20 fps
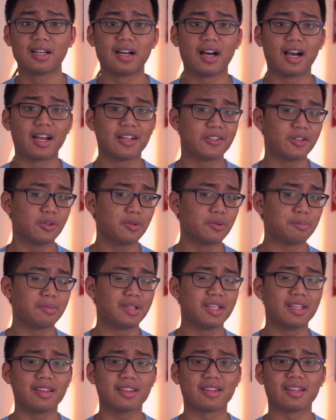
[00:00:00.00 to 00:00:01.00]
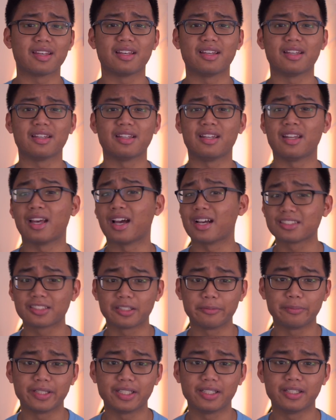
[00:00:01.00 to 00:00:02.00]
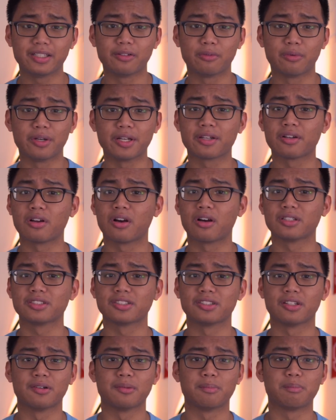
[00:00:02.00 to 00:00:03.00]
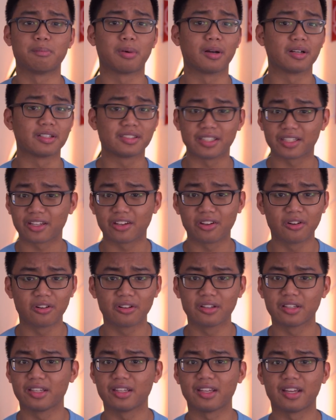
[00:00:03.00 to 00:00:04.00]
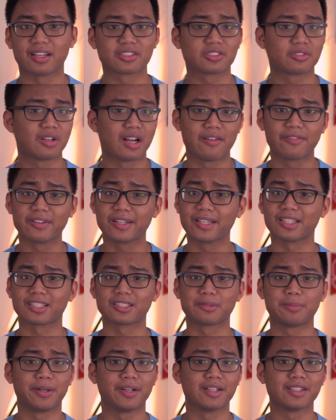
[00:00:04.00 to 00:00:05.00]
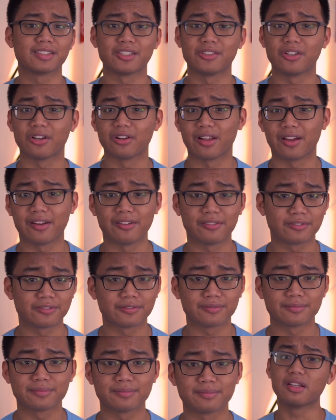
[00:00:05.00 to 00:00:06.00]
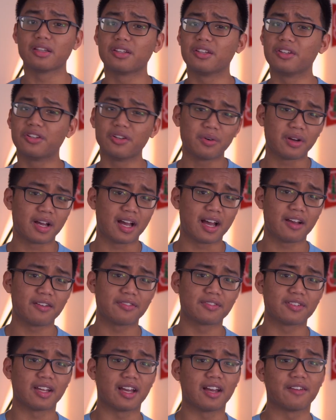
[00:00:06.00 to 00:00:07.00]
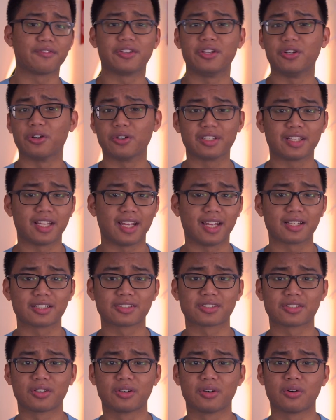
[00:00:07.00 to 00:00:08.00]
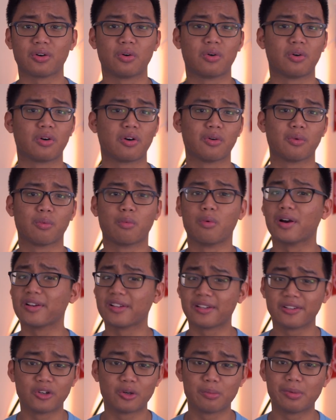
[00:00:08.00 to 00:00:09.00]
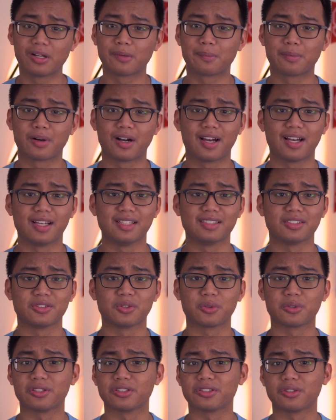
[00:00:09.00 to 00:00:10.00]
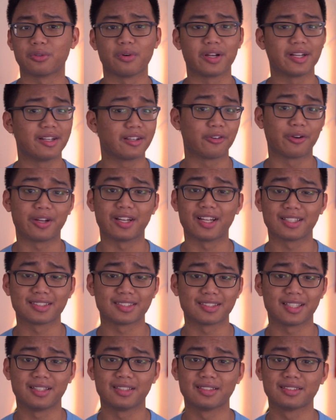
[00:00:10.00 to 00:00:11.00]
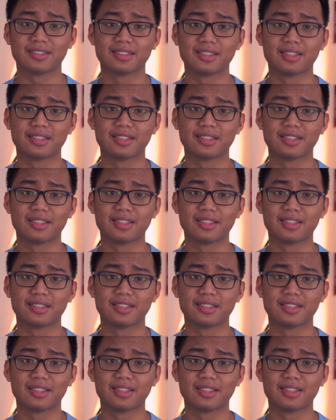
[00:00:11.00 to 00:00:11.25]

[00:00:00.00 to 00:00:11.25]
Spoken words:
I don't mean that it has to be written on some particularly extravagant experience in your life. You don't have to have cured cancer or won a Nobel Prize in order to write a great essay.